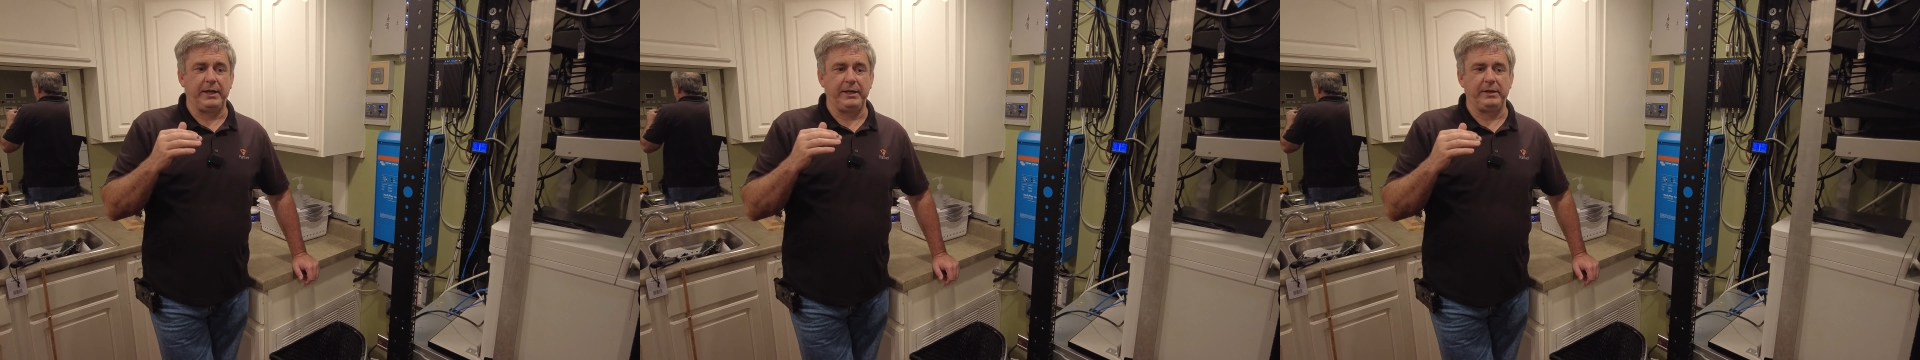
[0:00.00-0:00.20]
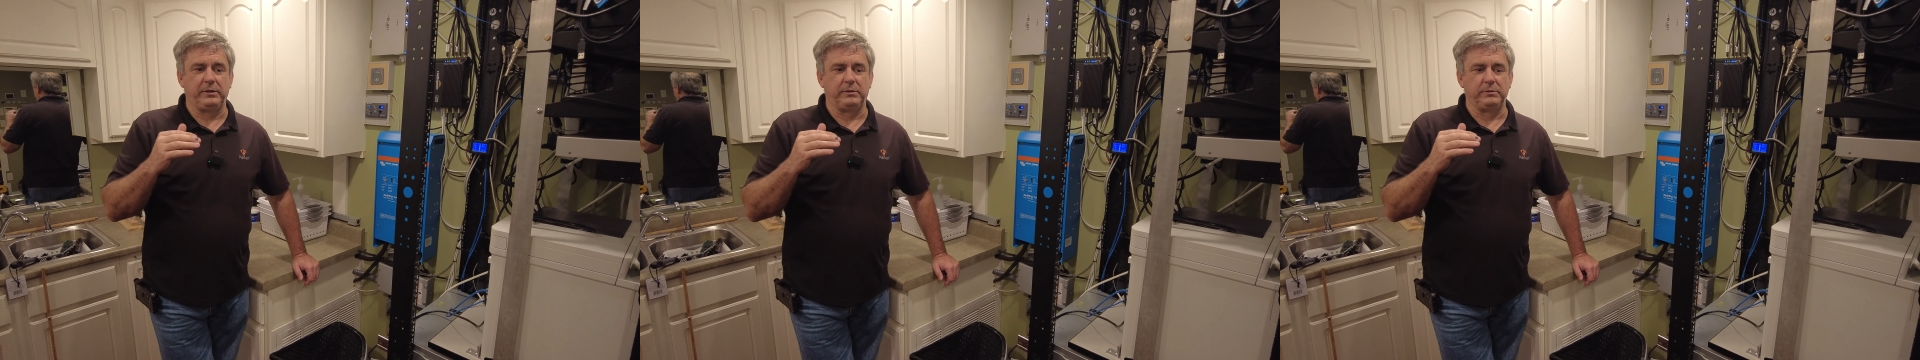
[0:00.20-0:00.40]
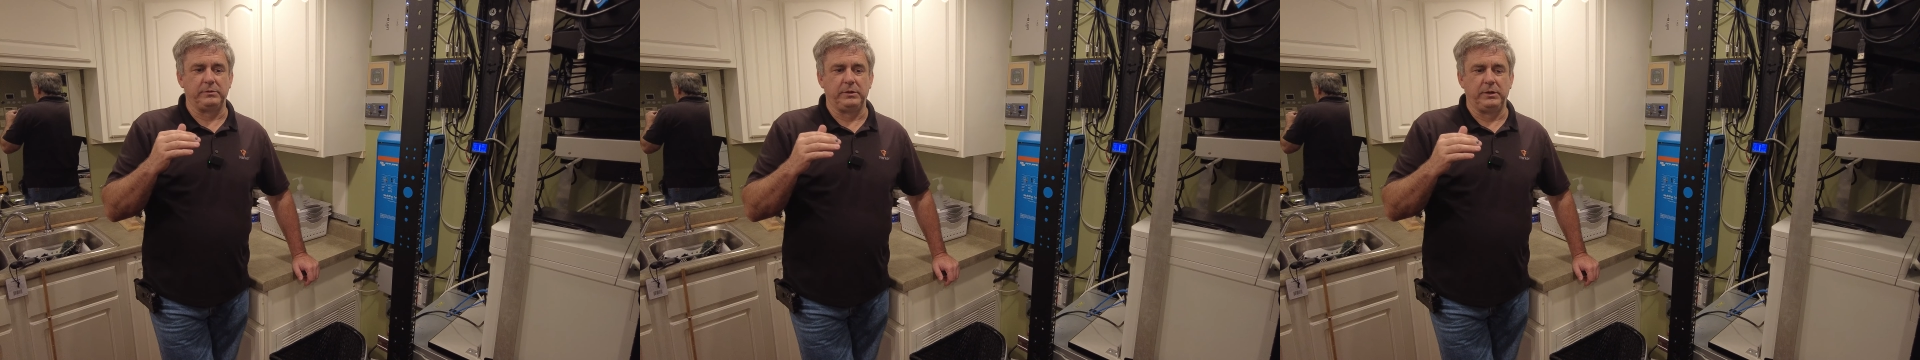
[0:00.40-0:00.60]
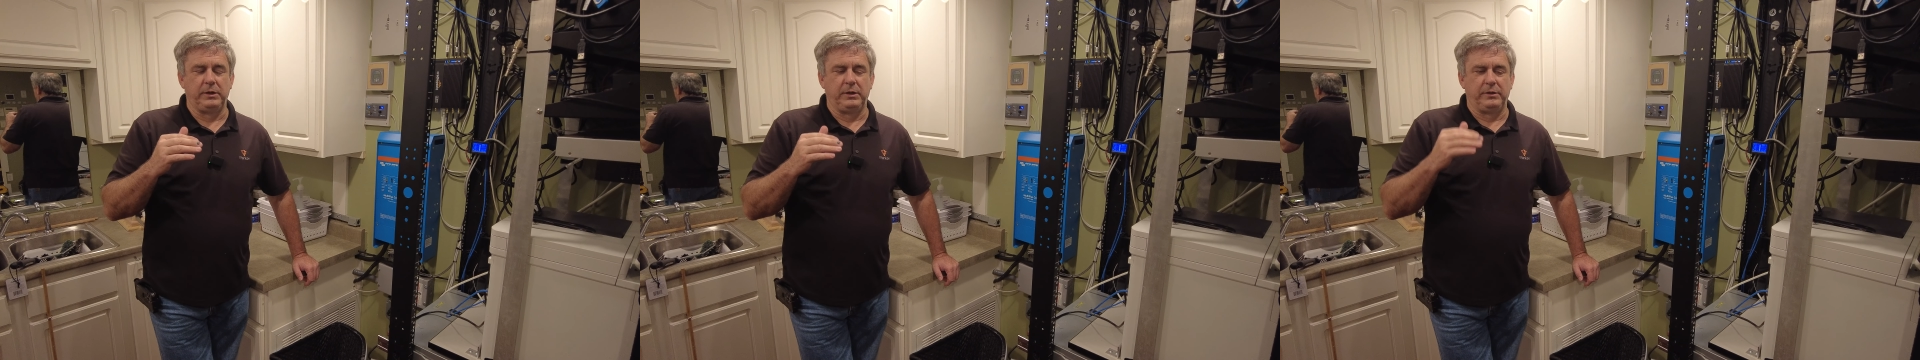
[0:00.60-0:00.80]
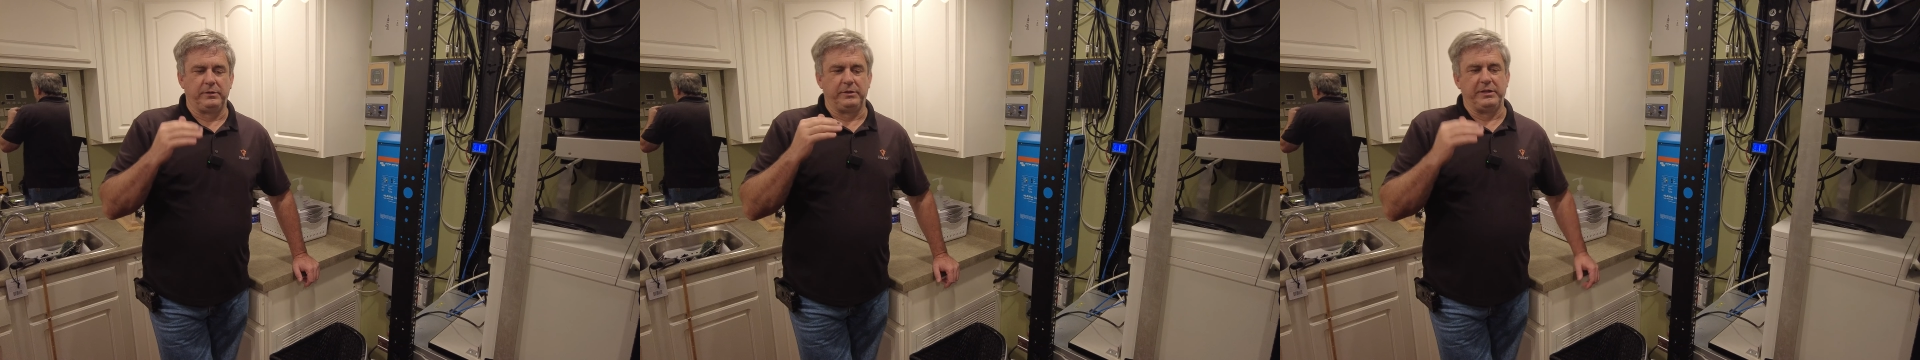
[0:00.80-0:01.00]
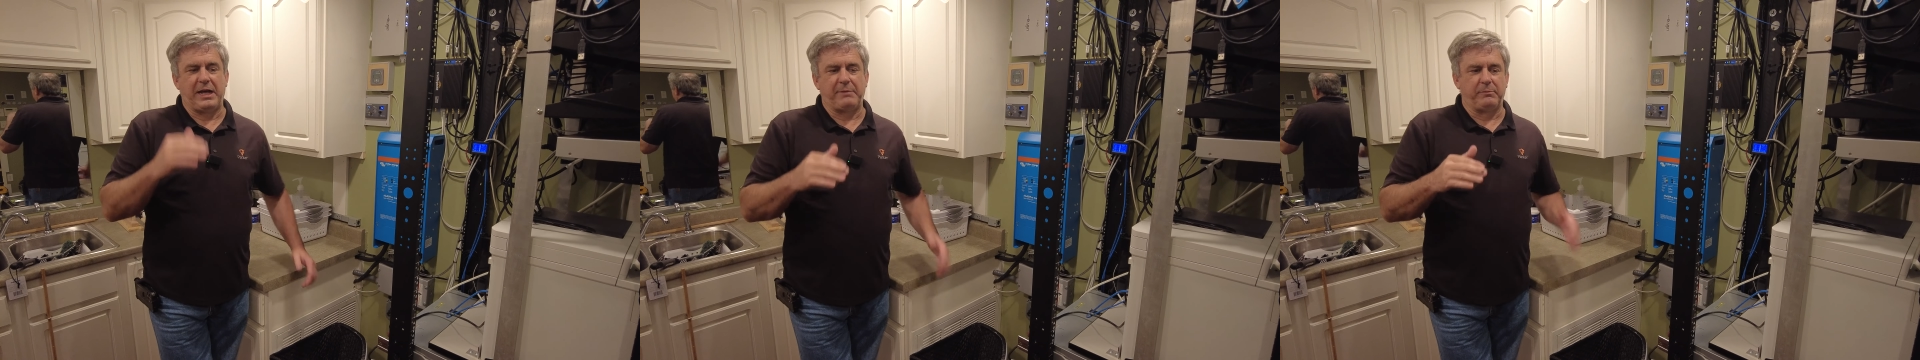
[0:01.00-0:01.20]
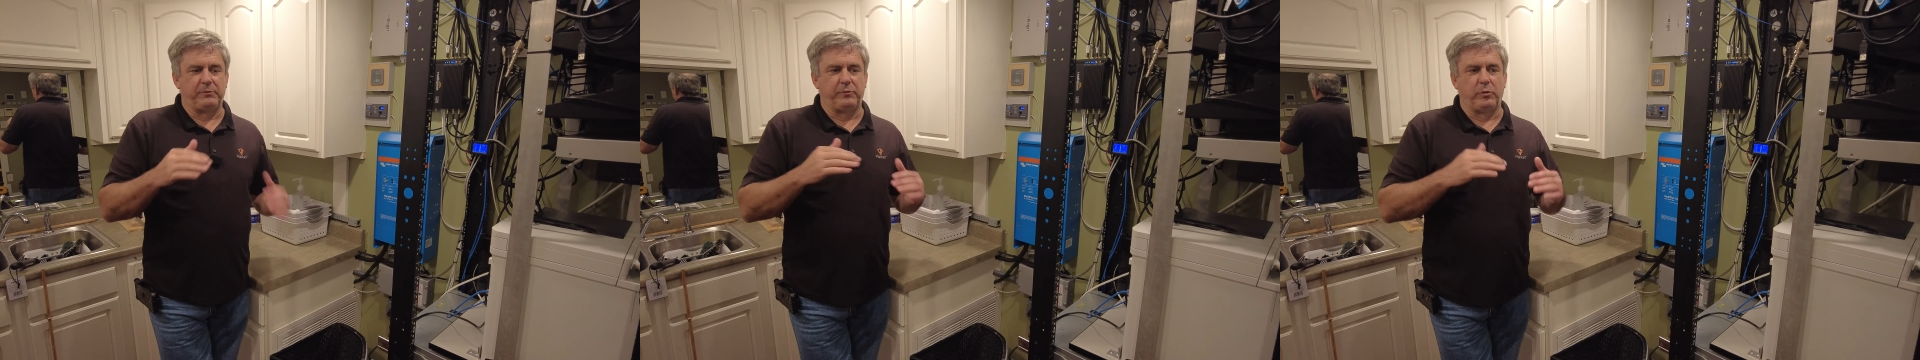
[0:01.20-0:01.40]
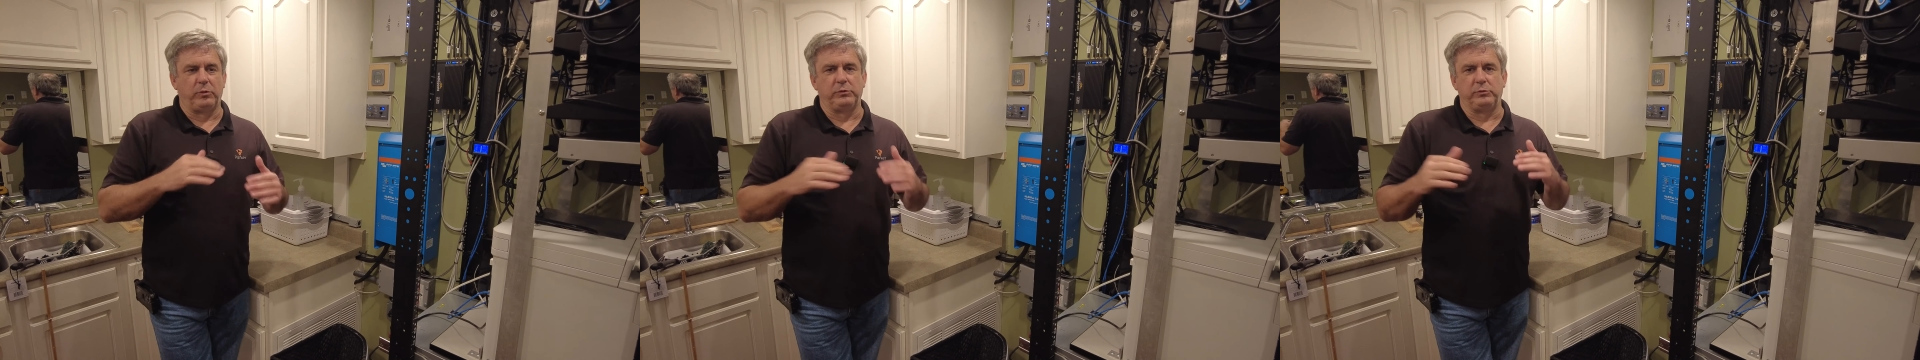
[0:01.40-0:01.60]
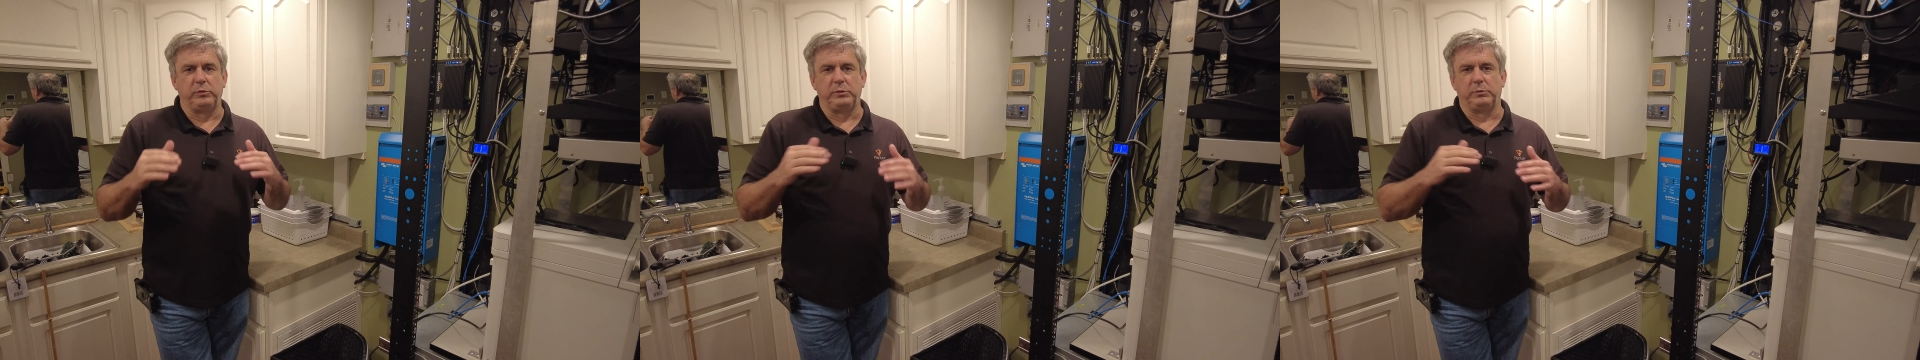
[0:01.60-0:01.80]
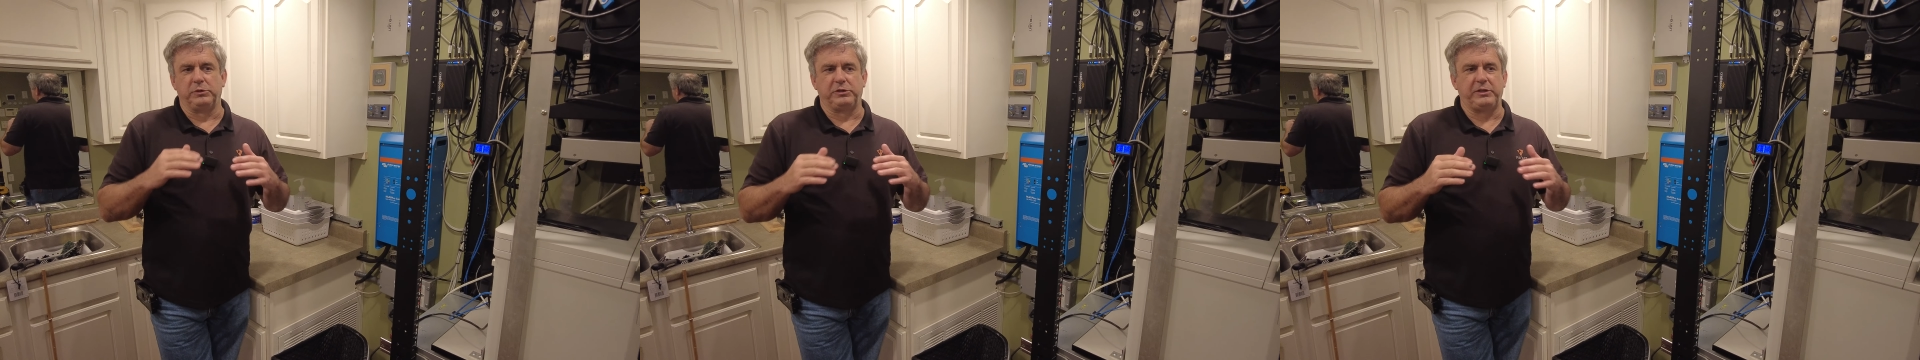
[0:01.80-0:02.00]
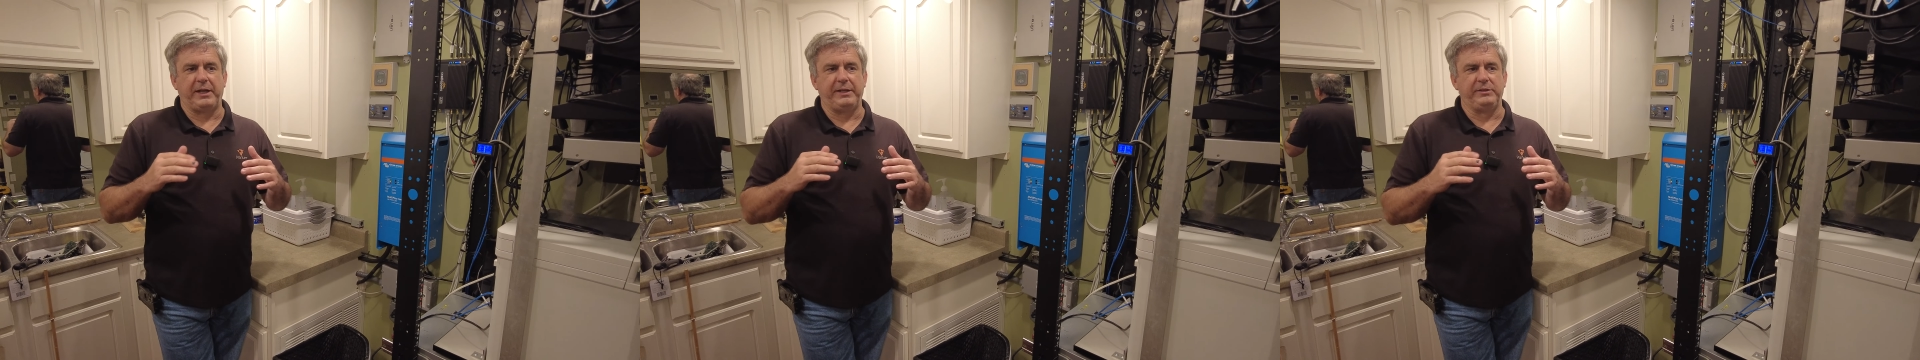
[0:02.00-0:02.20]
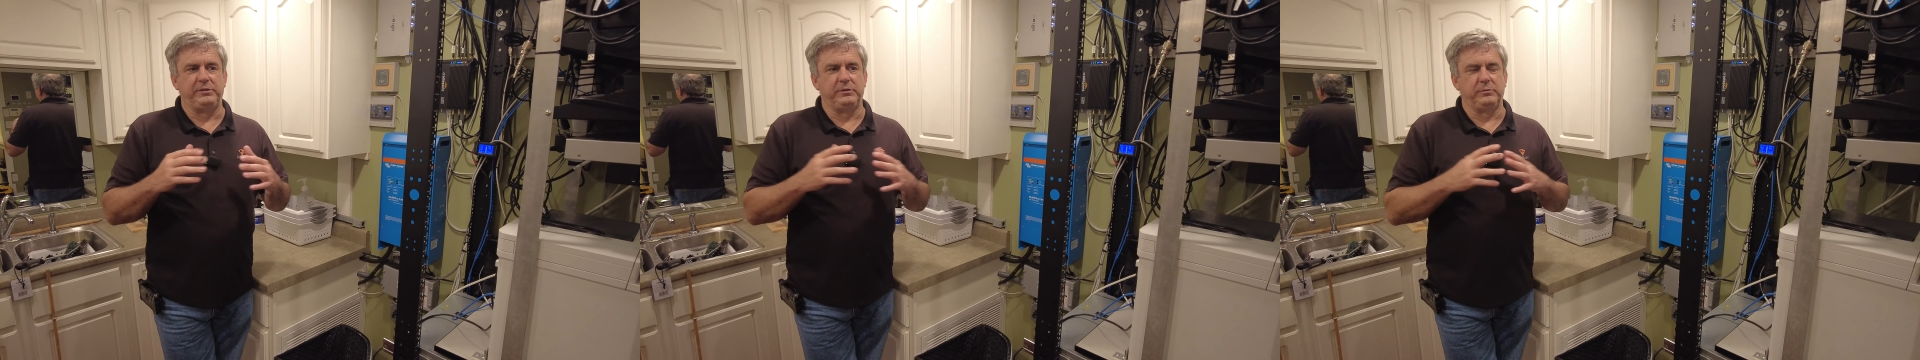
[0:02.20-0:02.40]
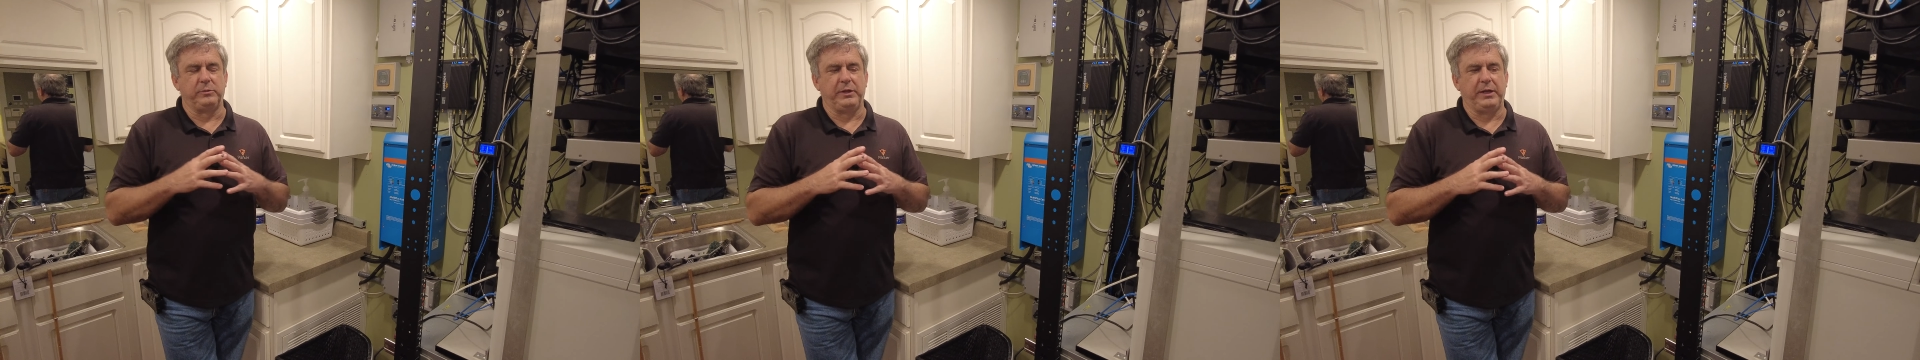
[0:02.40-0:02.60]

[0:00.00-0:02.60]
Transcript: down, the night before, as we were staging,